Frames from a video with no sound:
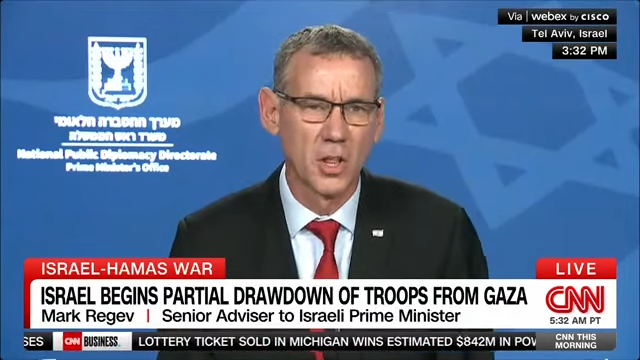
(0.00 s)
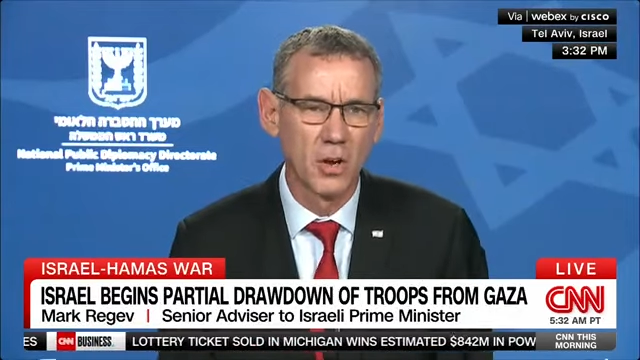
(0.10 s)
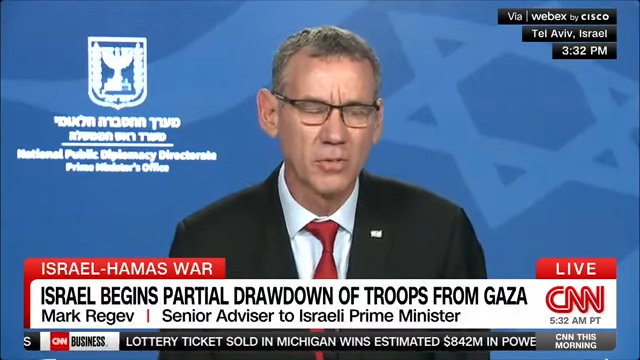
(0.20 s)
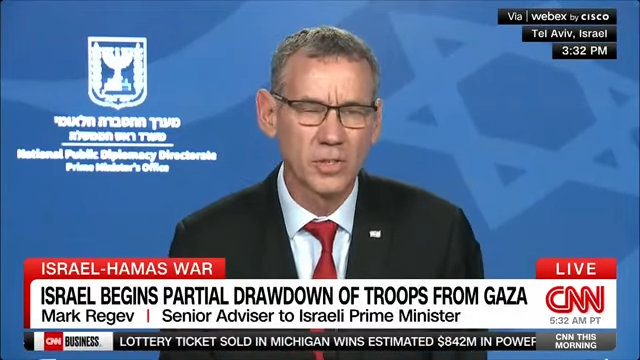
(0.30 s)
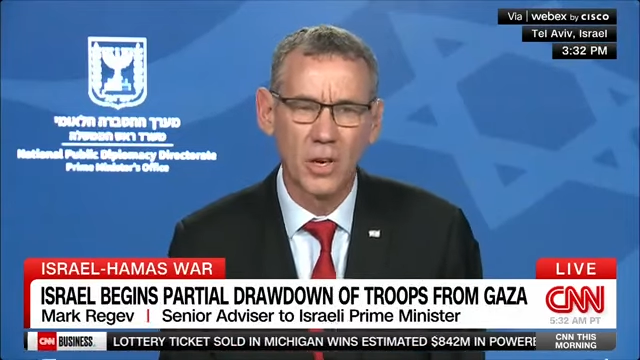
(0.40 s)

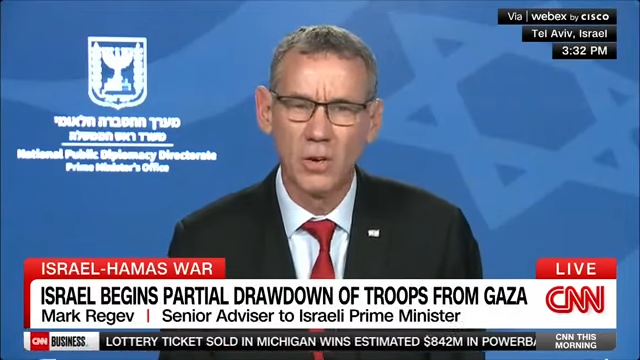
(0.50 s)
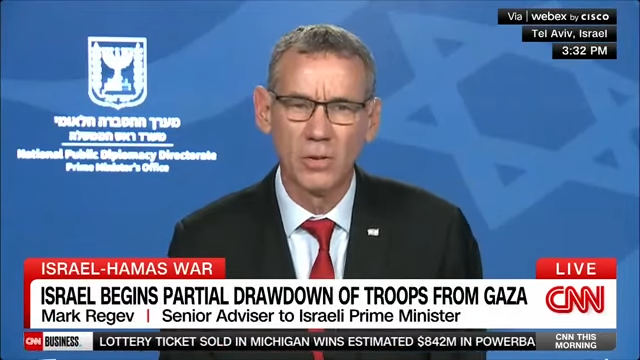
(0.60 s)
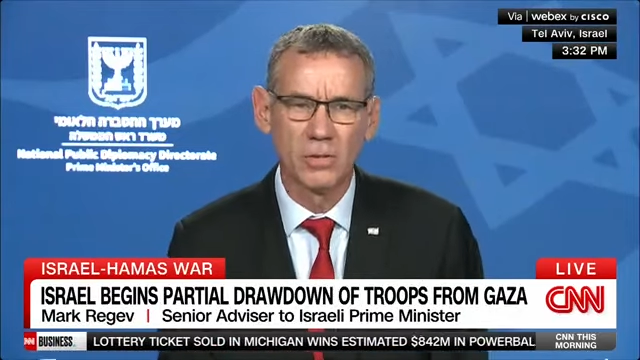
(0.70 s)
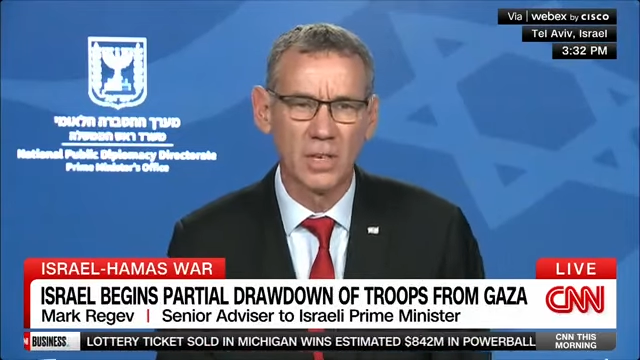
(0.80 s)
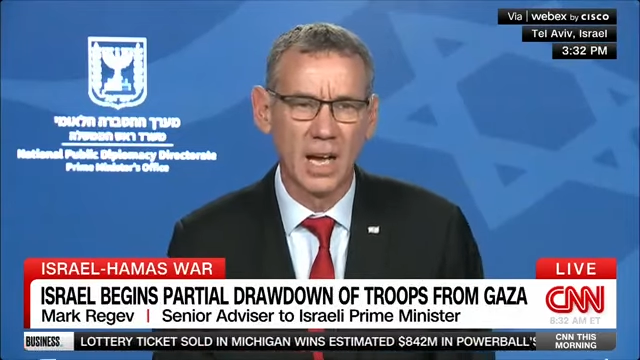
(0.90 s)
Those
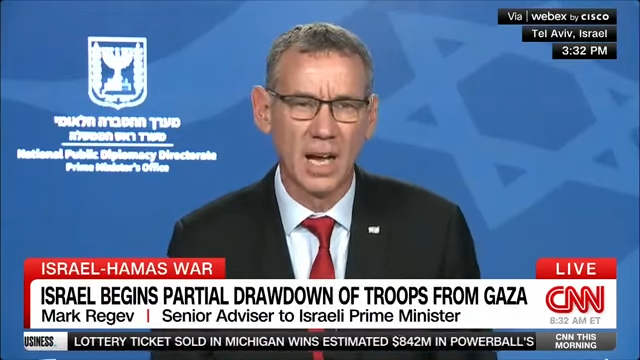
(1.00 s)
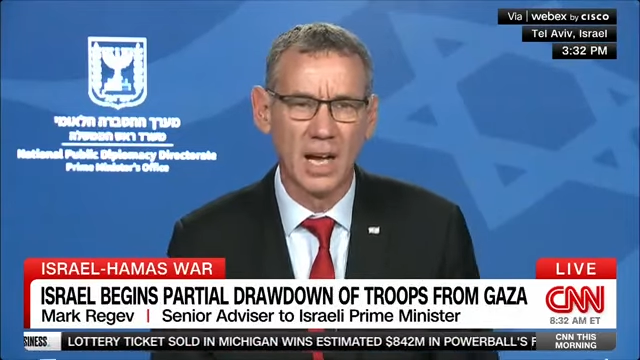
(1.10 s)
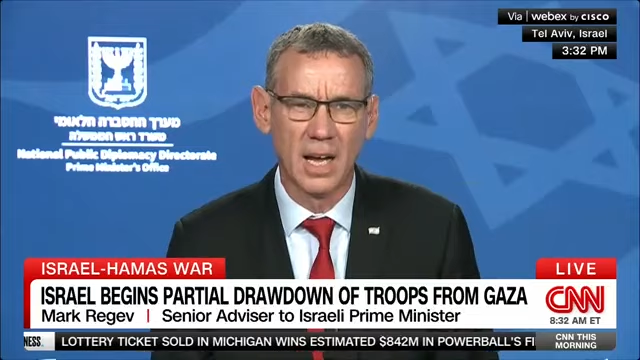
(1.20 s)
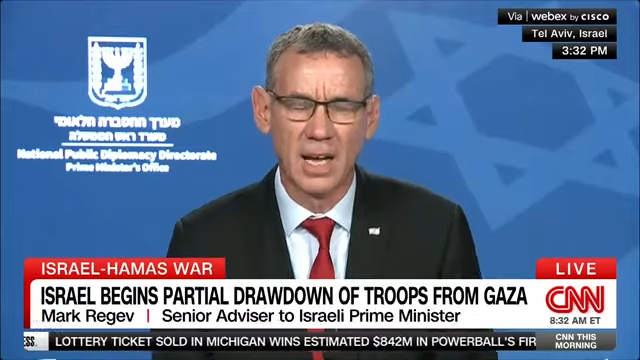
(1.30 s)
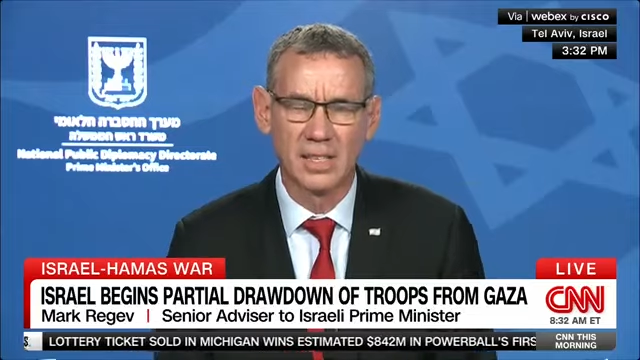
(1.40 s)
goals
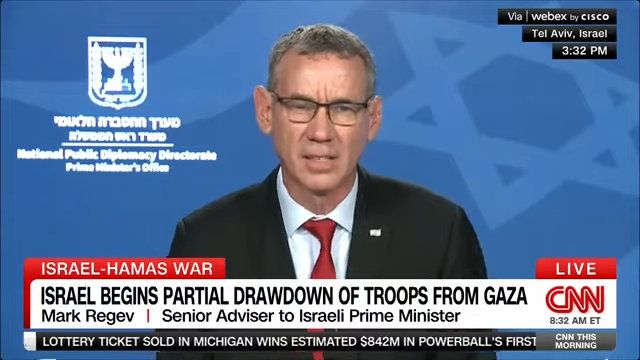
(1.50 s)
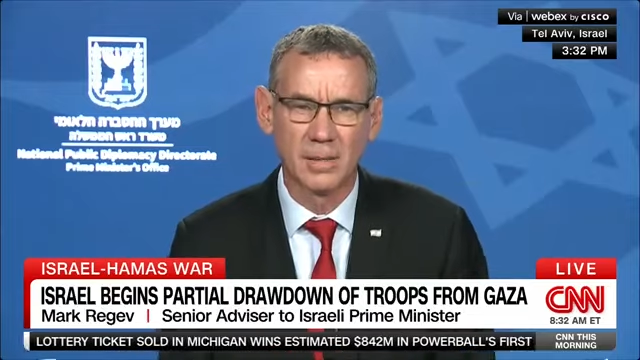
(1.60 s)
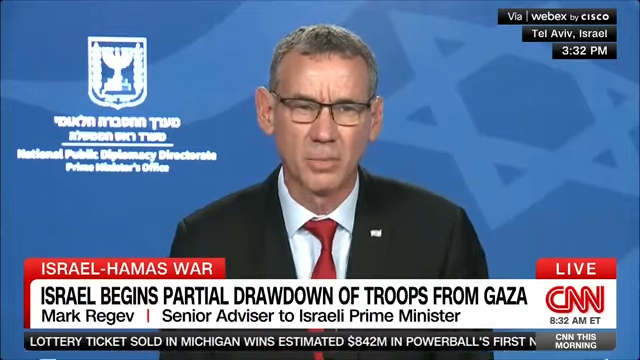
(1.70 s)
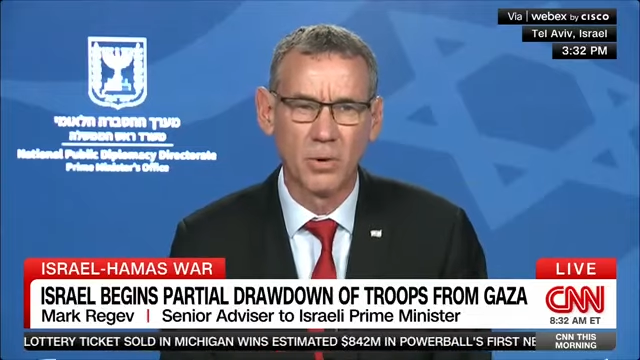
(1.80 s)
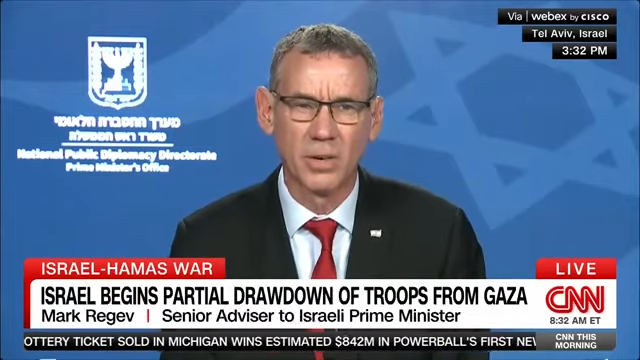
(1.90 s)
are, are,
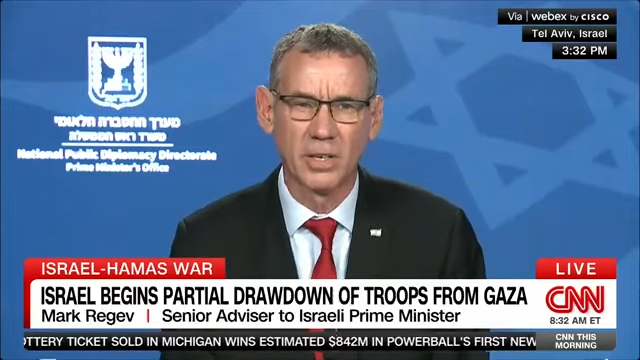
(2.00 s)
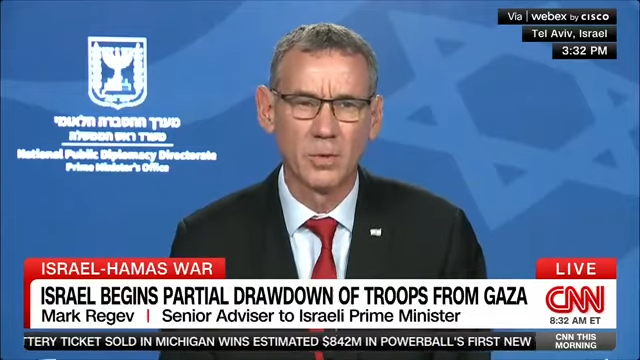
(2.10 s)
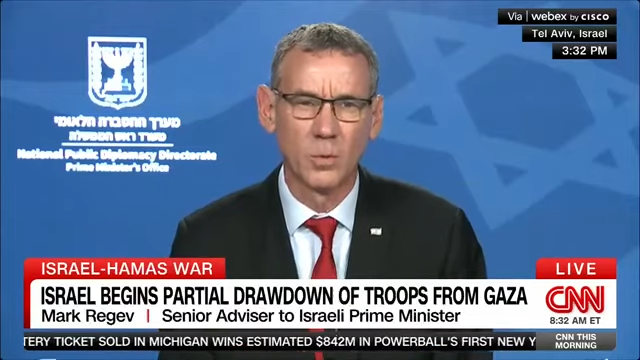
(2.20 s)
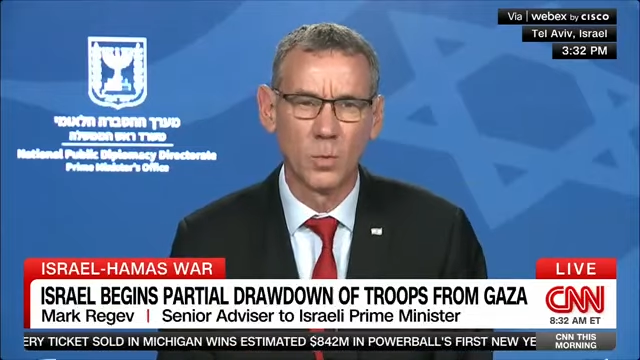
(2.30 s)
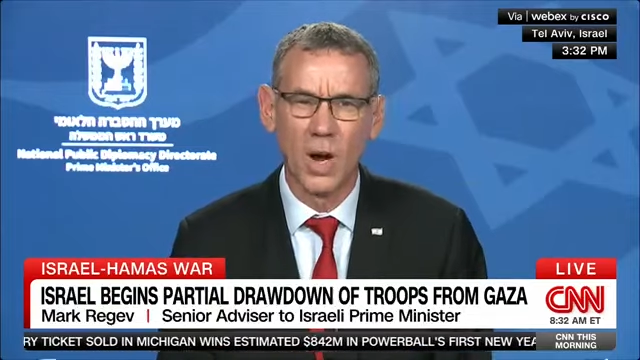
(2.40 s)
supported